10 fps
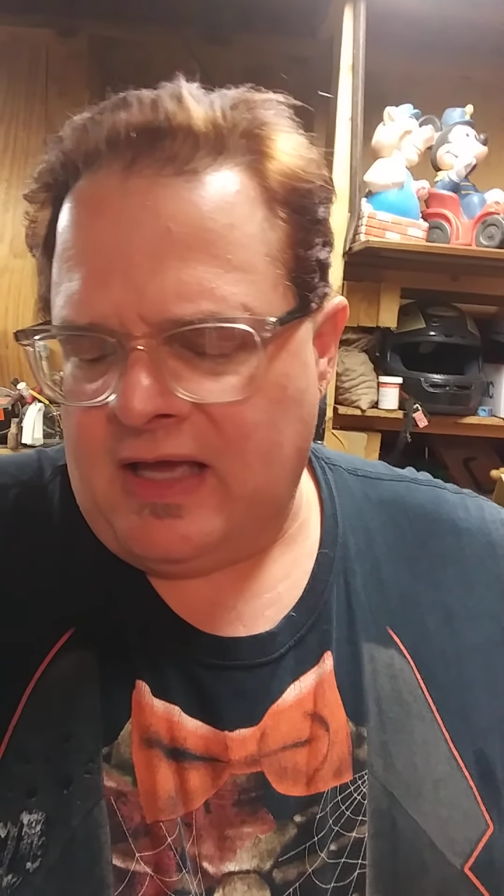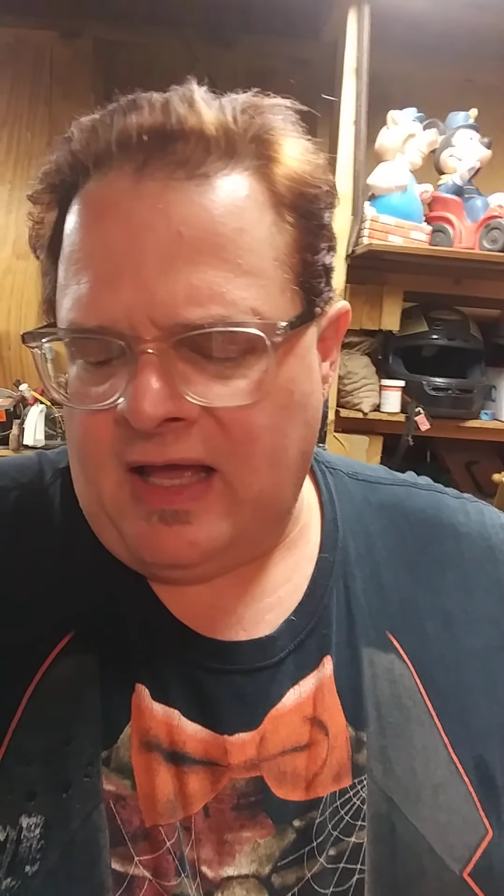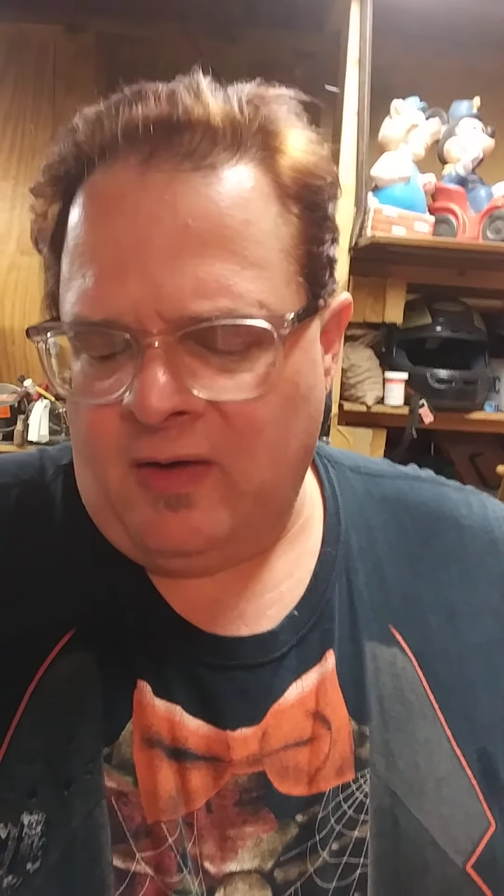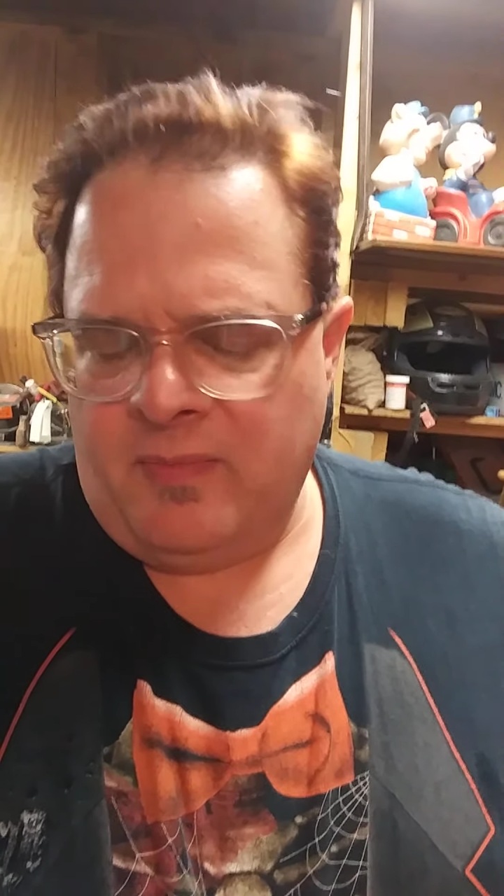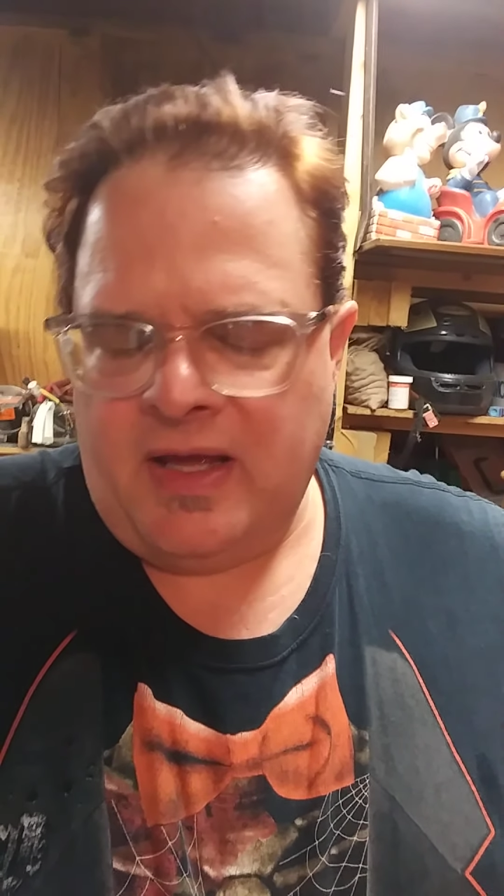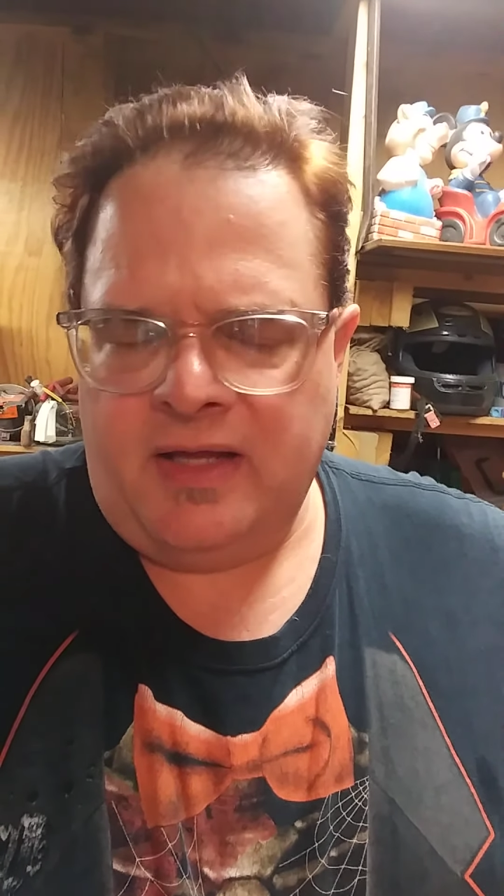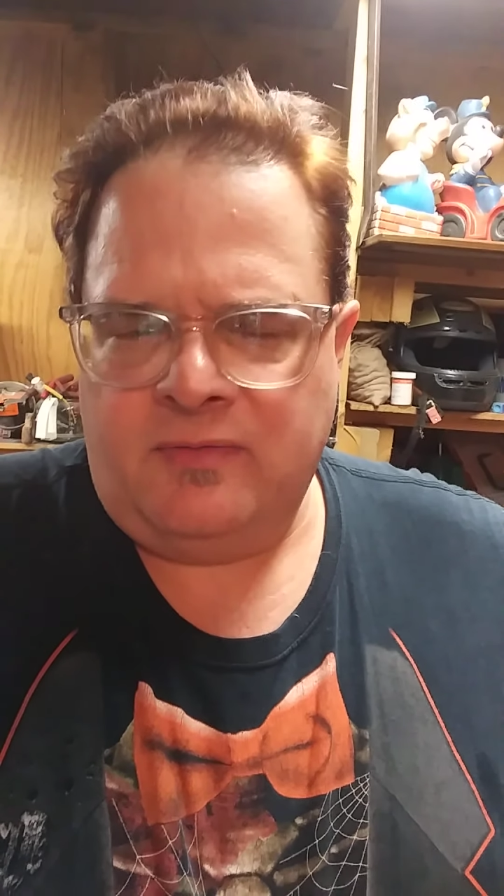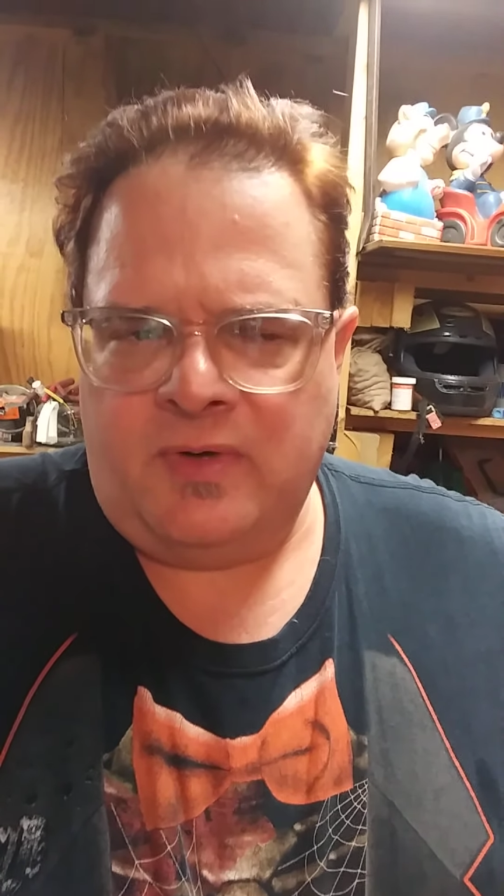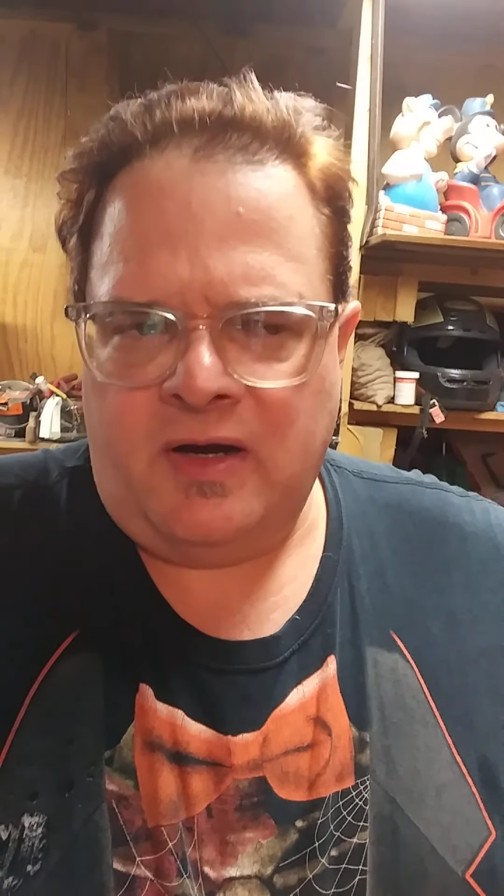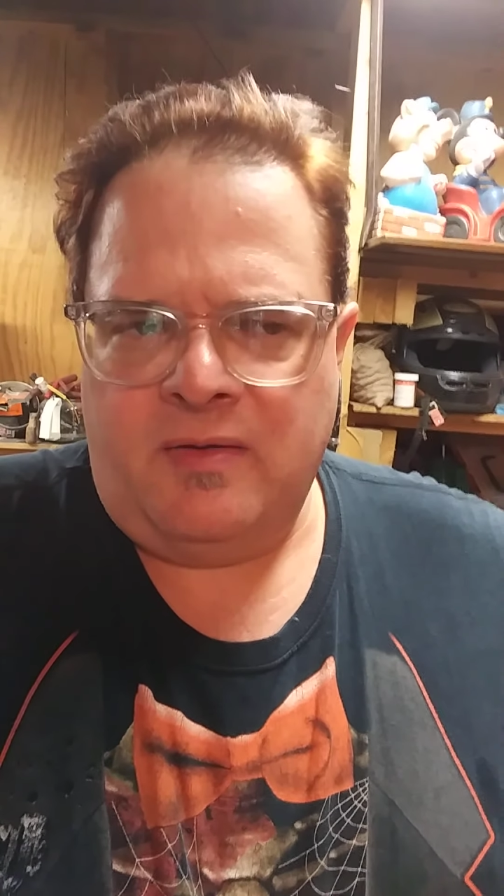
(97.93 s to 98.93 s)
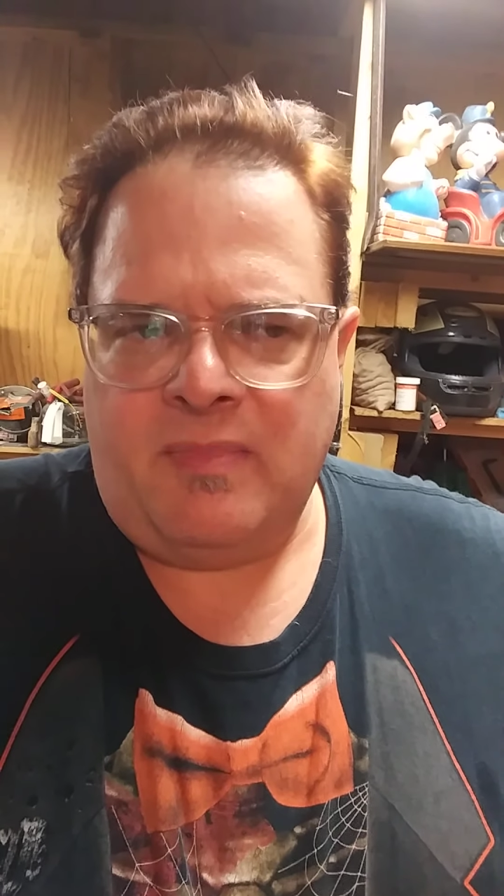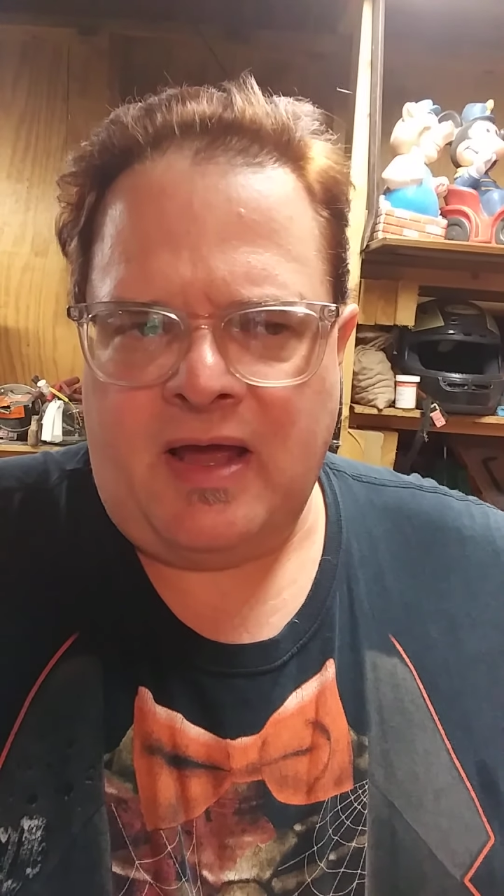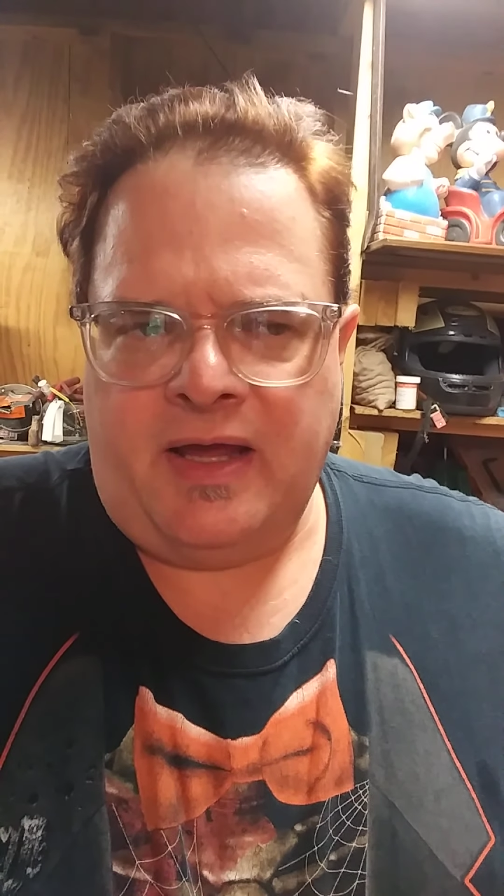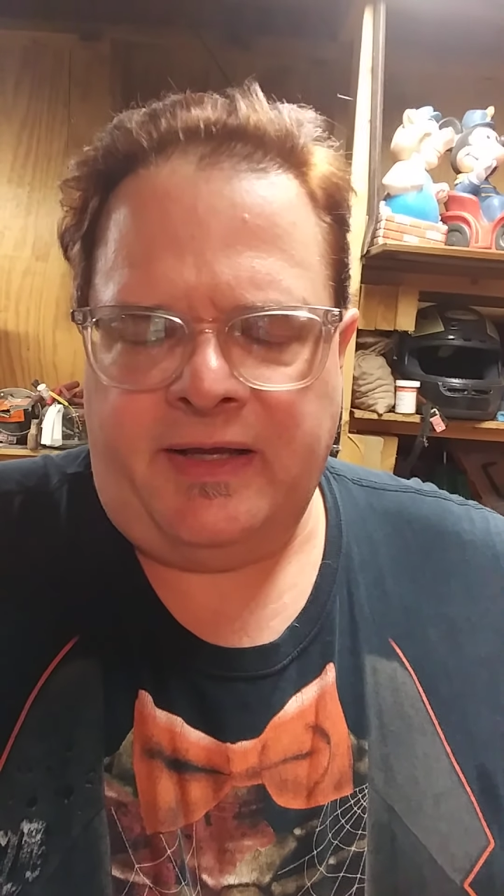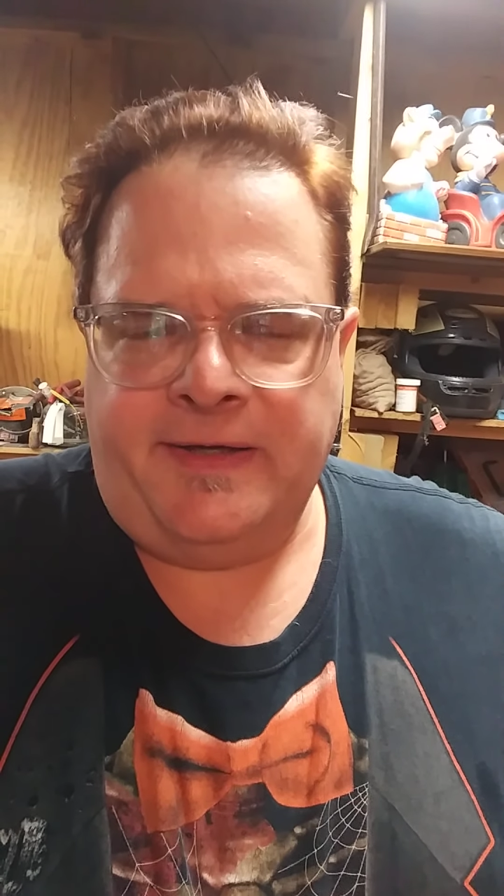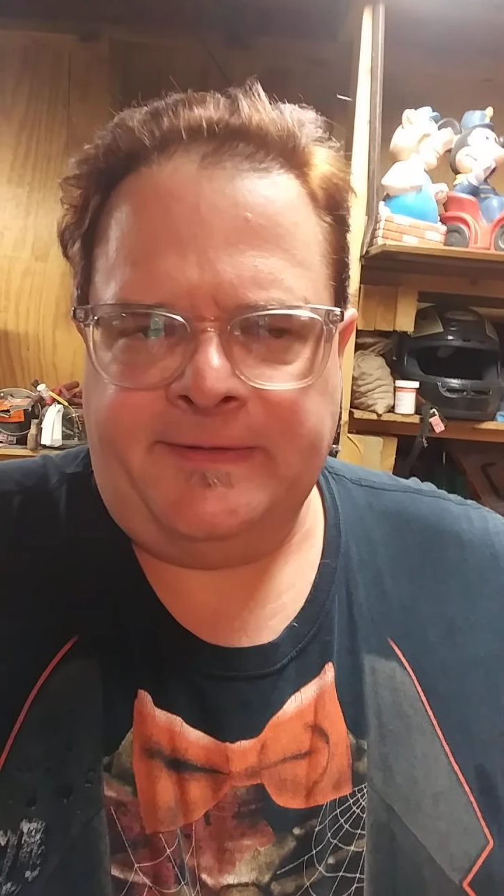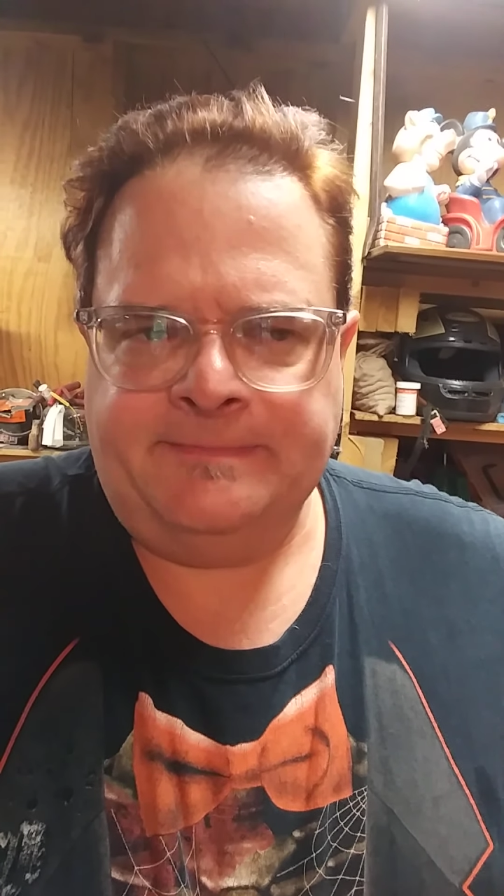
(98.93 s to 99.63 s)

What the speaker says: I don't mind wearing my